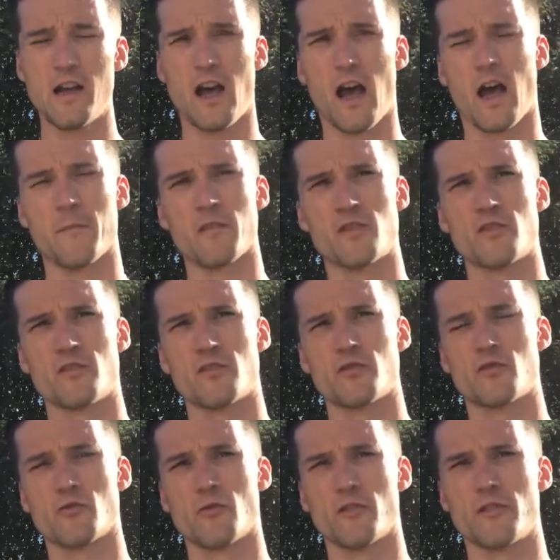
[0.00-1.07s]
The
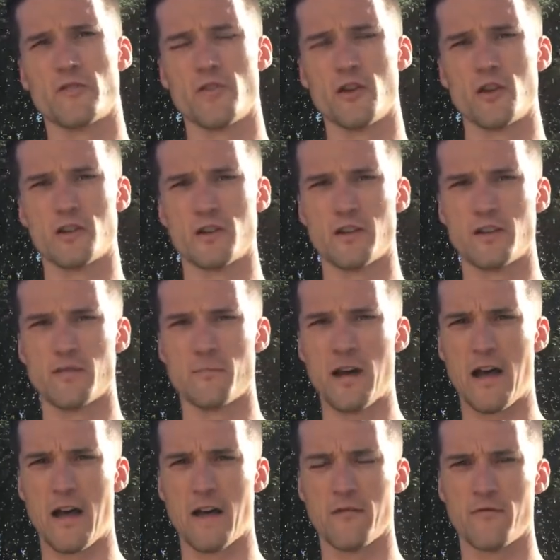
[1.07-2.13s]
shortest version is
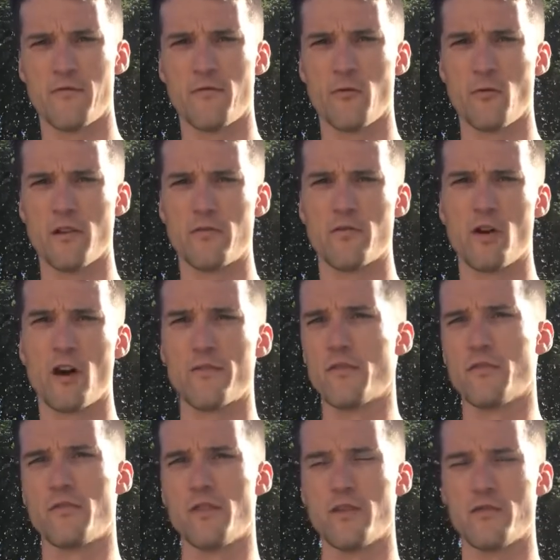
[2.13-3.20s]
about 45 to
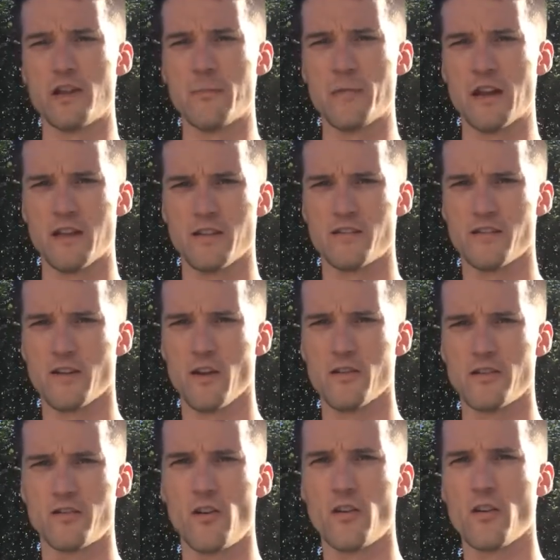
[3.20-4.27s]
50 minutes, so
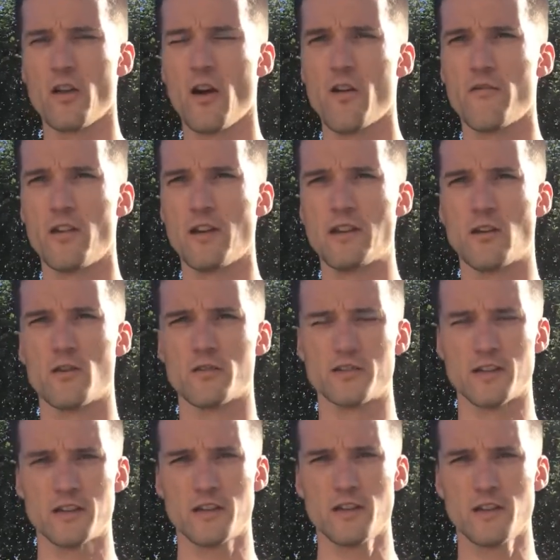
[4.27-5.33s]
it's not an overly long
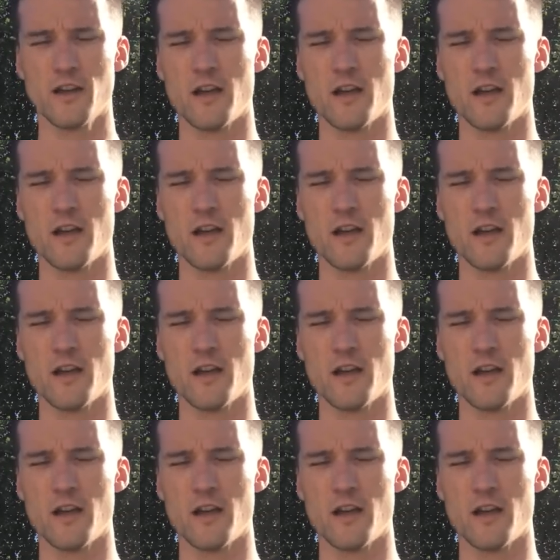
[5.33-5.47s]
session,